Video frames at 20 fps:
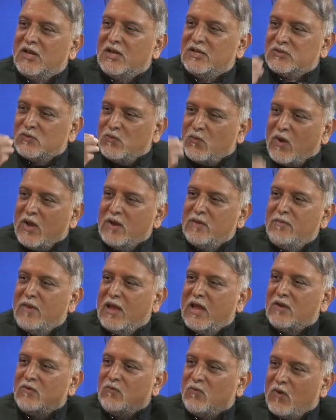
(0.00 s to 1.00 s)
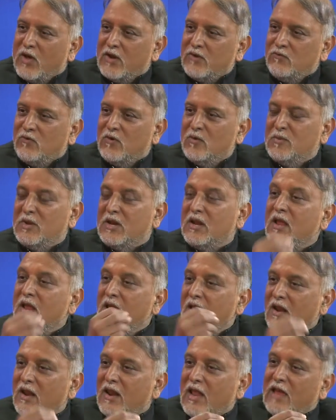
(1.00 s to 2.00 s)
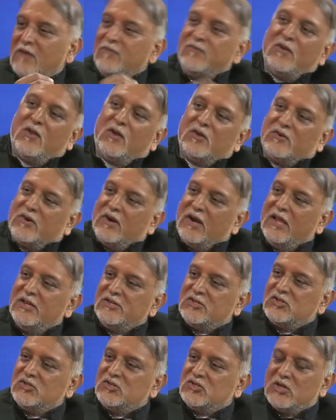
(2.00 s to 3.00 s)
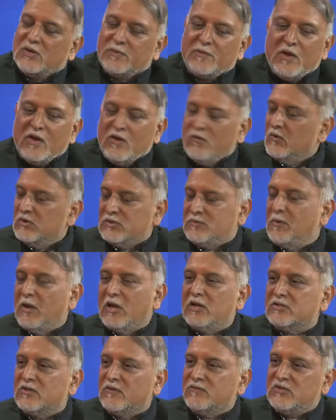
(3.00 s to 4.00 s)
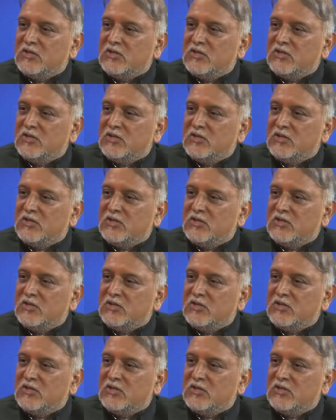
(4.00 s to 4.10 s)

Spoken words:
as one man, one woman, lifelong relationship was because of